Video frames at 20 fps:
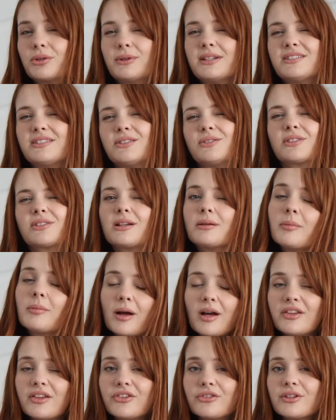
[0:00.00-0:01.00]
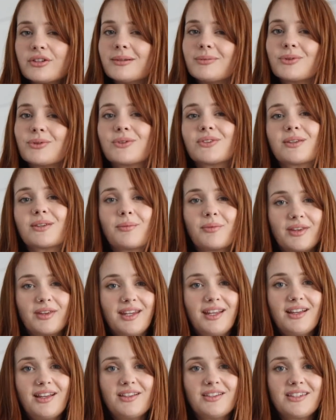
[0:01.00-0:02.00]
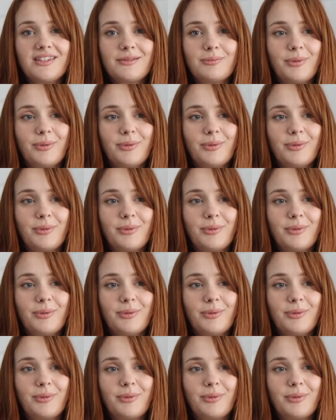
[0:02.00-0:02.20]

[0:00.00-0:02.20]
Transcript: always use command strips or something else,